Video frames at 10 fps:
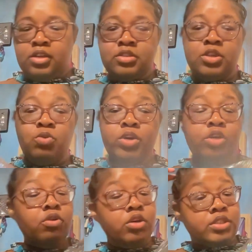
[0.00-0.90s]
So when
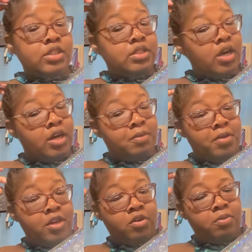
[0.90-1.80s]
you hook this up,
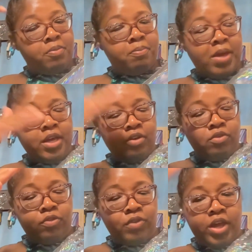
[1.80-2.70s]
it'll make it
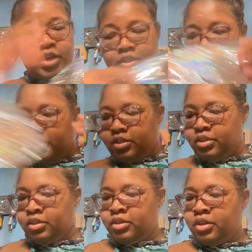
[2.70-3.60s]
reflect.
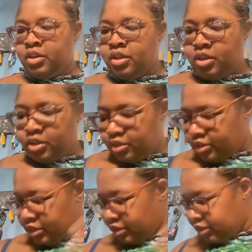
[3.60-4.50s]
Yeah
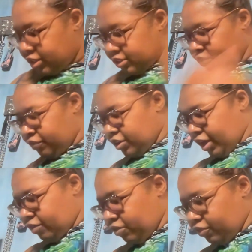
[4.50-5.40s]
the uh, different
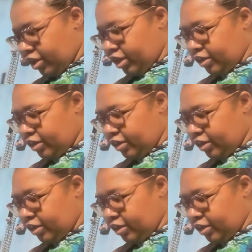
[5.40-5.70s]
light reflect.